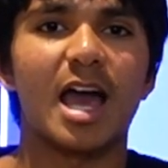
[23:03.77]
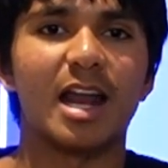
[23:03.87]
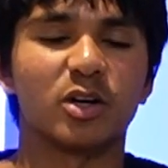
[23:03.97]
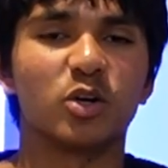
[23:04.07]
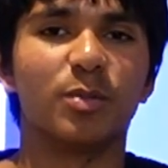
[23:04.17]

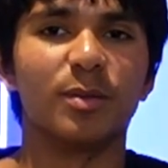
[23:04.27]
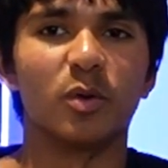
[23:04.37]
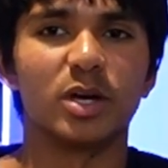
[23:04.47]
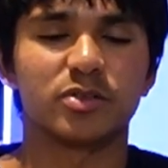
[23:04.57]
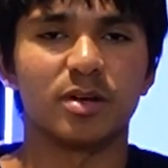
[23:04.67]
And it could be
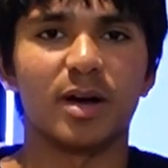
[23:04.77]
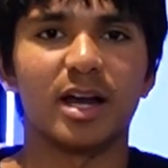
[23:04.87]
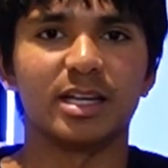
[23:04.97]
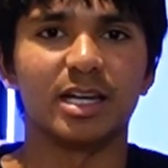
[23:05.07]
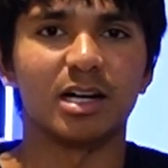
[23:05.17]
more history
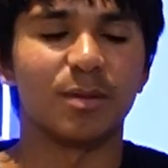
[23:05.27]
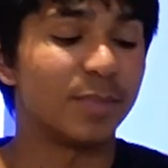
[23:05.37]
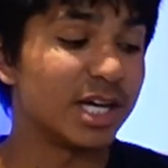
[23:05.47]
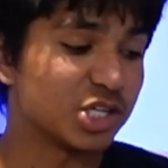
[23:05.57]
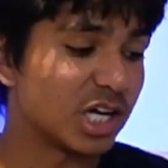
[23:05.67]
made here. I'm
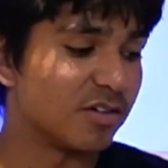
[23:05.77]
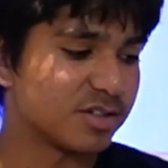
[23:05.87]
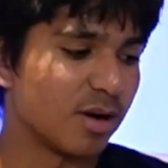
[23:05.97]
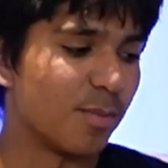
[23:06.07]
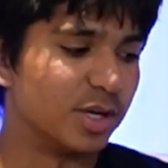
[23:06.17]
being
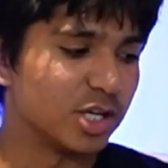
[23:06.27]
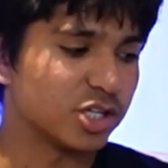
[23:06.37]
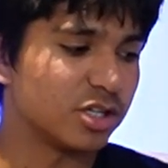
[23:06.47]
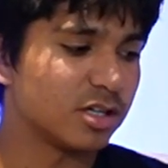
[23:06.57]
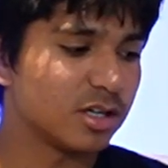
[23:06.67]
generous in my
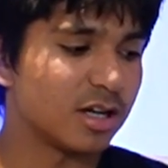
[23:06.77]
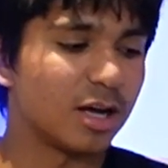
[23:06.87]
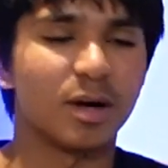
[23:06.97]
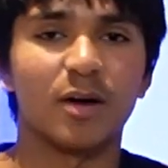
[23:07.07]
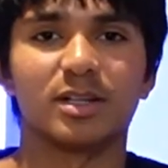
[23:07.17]
prediction.
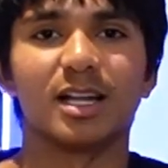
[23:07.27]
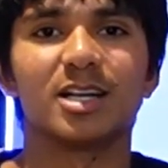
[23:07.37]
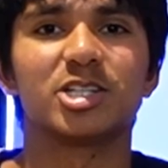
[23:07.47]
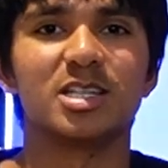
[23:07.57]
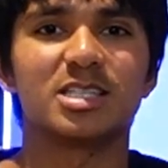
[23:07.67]
After
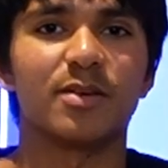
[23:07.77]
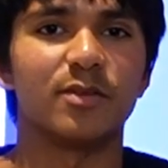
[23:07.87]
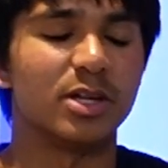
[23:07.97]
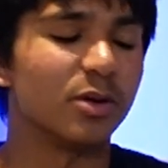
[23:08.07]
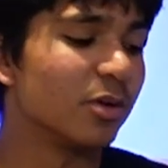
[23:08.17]
last year's
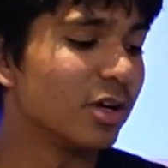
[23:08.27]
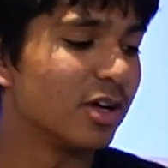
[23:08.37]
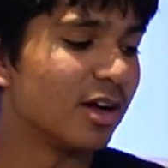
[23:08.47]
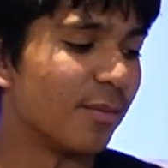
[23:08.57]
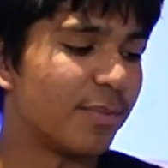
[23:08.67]
7-0,
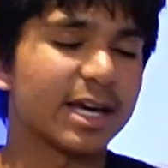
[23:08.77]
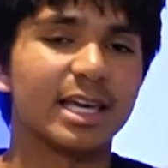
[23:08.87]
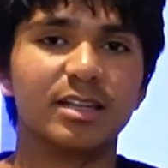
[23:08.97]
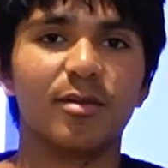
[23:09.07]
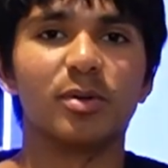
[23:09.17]
I'm
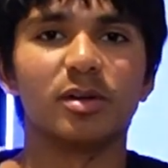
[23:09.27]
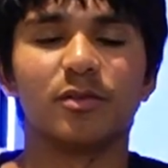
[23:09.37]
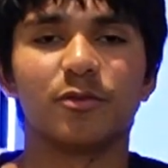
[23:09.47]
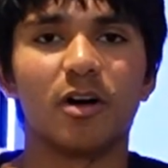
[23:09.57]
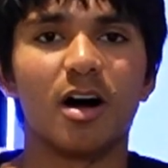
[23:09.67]
backing Liverpool in
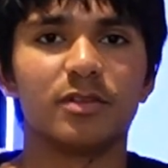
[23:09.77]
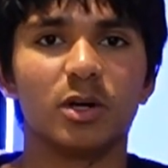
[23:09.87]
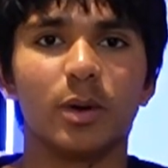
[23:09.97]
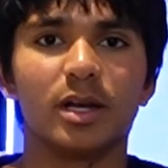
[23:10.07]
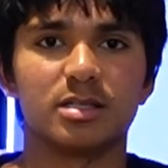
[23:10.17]

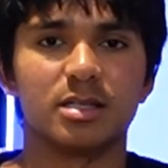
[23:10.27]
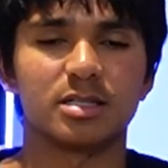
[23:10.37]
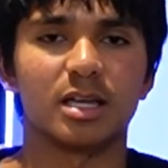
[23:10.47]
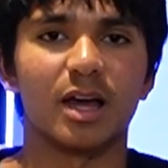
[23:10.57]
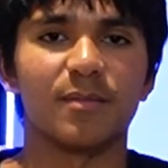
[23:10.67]
5-0 winners in
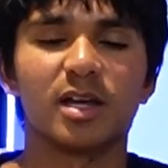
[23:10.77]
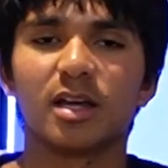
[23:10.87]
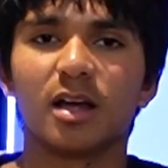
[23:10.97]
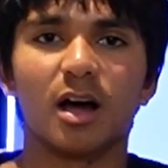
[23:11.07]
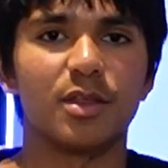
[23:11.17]
this game.
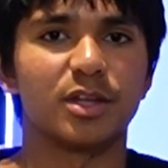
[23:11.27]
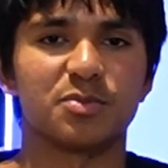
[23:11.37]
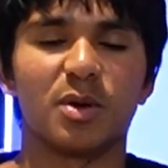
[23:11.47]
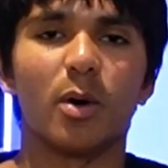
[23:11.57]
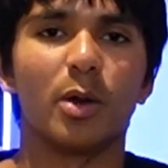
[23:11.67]
I think it's
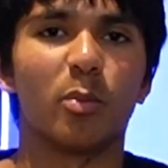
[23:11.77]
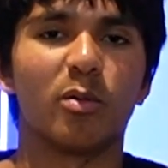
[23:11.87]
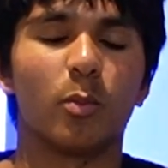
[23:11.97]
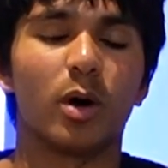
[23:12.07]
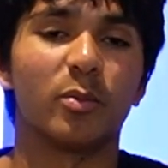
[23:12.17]
going to
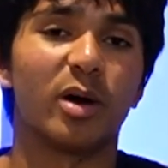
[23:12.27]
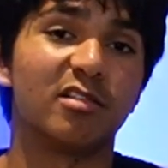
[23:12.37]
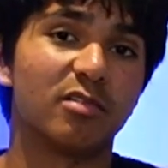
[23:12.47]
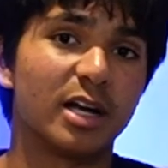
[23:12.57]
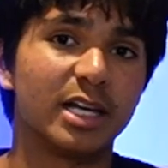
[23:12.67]
be one-way
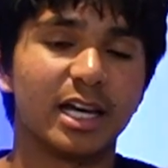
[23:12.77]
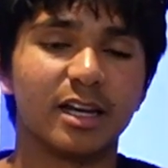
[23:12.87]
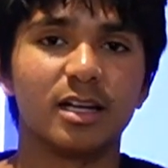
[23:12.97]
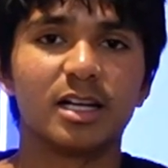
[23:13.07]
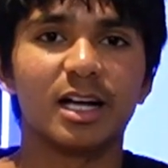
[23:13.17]
running,
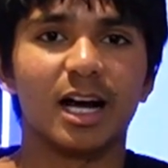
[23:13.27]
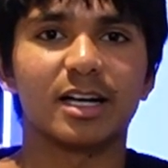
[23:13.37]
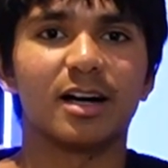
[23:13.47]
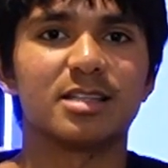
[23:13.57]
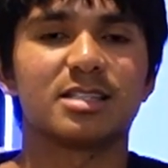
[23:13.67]
and I
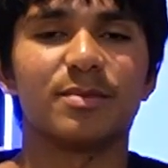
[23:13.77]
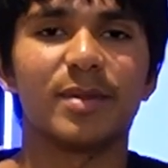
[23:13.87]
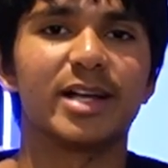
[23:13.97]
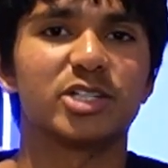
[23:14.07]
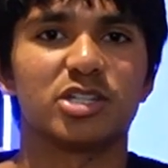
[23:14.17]
can't see
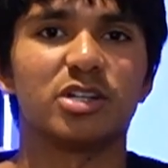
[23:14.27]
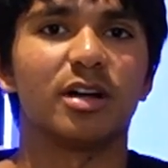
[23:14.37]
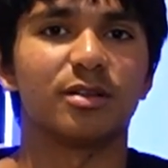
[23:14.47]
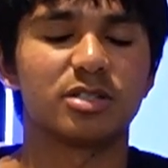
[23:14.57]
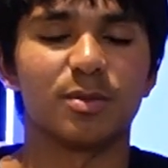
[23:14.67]
Manchester
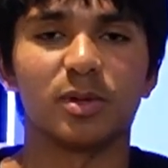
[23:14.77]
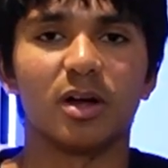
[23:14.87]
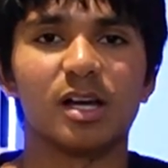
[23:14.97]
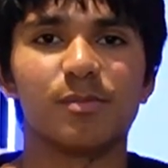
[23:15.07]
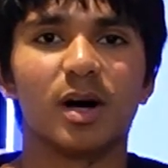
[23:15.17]
United
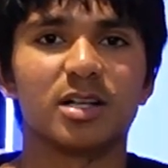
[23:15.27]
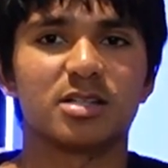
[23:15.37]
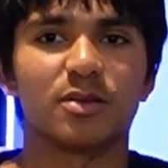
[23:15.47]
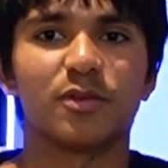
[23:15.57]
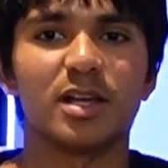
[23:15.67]
supplying much
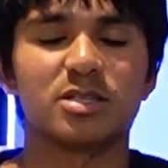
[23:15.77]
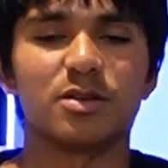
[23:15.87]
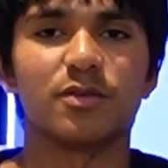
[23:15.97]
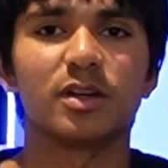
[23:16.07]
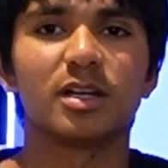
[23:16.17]

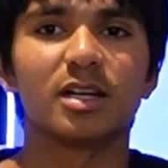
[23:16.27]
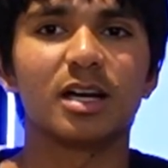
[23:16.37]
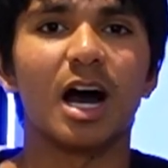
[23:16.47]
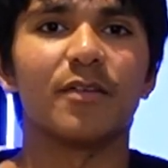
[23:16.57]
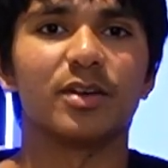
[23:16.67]
defensive
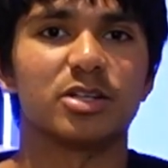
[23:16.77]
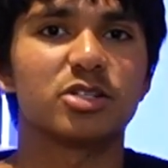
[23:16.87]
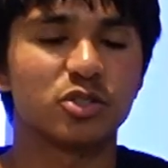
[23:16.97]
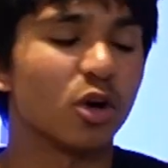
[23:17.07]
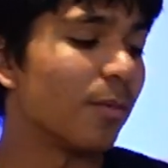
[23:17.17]
cover to
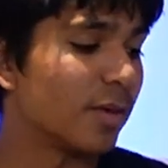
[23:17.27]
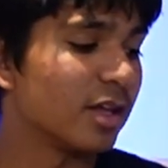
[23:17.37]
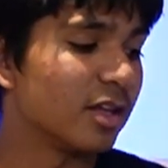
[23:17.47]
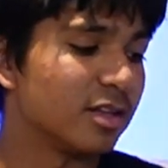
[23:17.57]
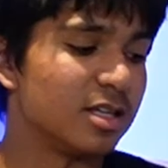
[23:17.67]

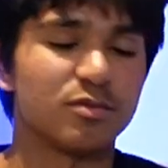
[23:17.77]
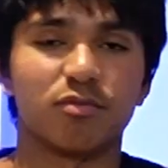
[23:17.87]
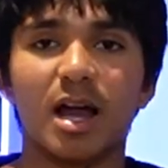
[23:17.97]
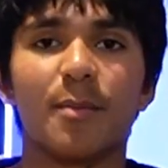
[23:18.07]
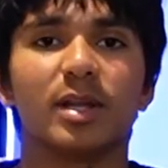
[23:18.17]
stop this
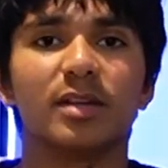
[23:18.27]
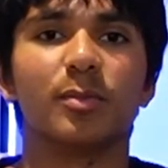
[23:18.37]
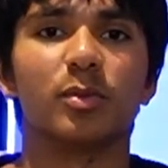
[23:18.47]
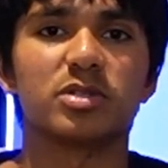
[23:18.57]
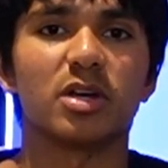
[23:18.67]
rampant
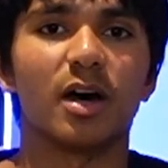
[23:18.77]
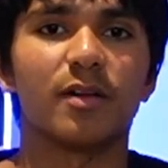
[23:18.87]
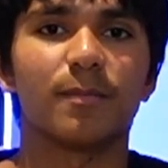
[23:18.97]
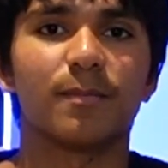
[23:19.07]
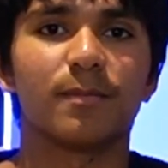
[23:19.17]
Liverpool side.